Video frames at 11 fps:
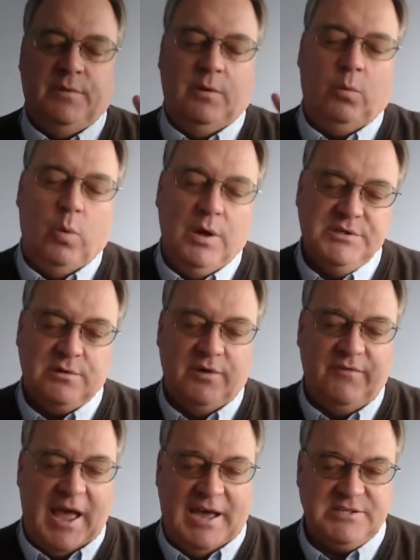The one
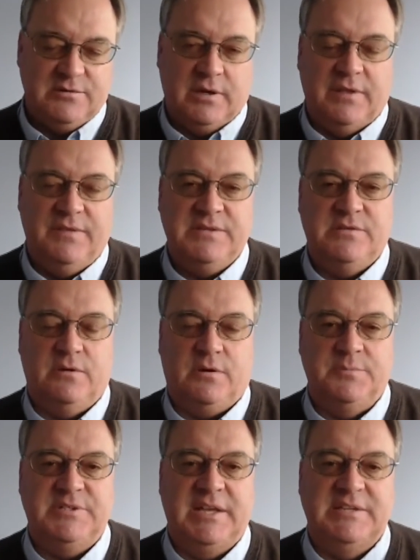sort of asterisk in this
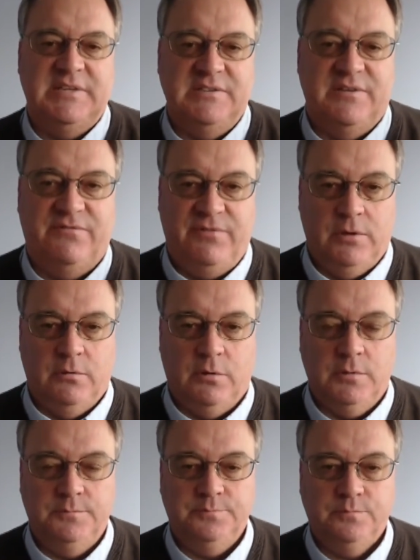circumstance is a
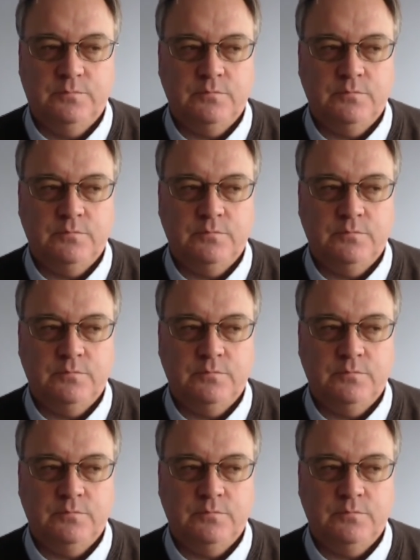funeral.